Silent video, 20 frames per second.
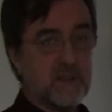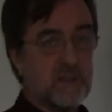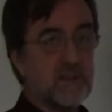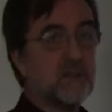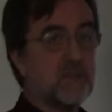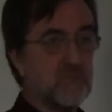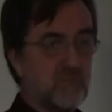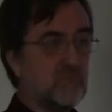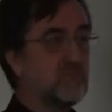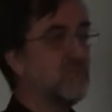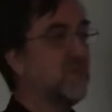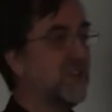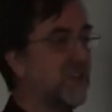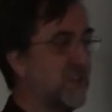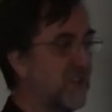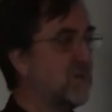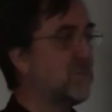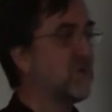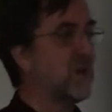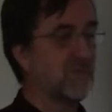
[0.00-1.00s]
in
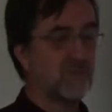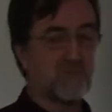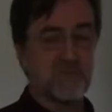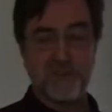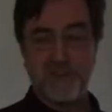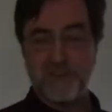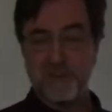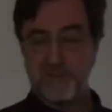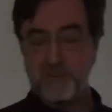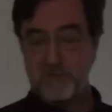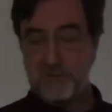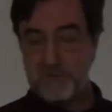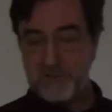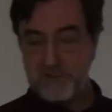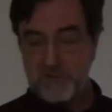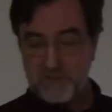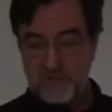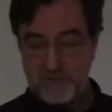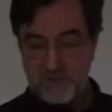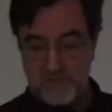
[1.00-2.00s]
in a browser near you
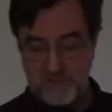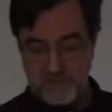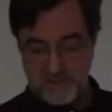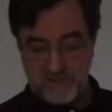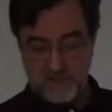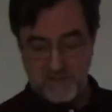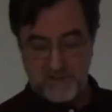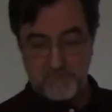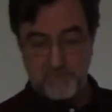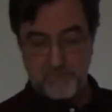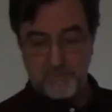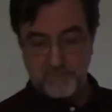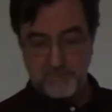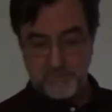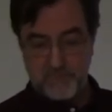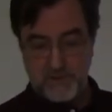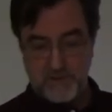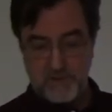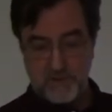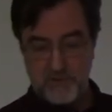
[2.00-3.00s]
in the, in the
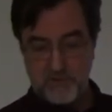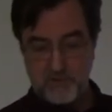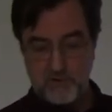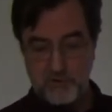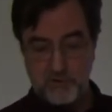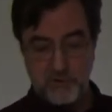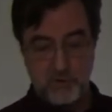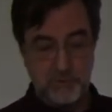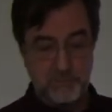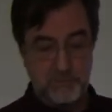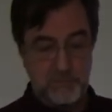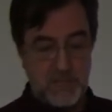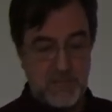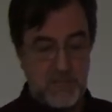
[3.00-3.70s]
short term.